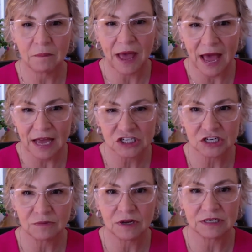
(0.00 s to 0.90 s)

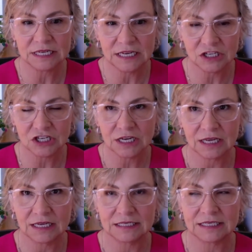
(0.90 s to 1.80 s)
passion around teaching
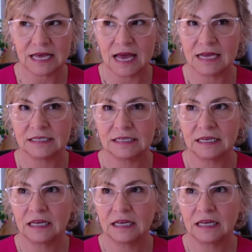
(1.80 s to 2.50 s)
is that